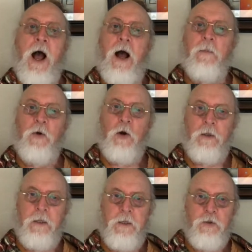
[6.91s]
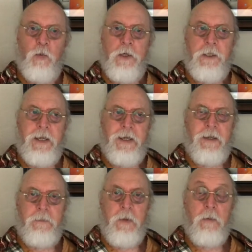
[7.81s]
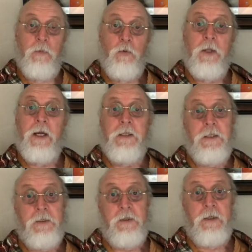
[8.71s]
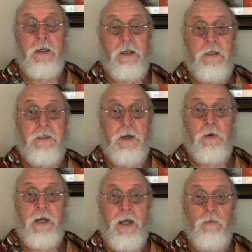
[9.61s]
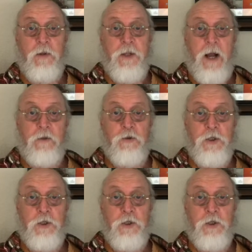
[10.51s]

I'm calling this one a Serenade with Dr.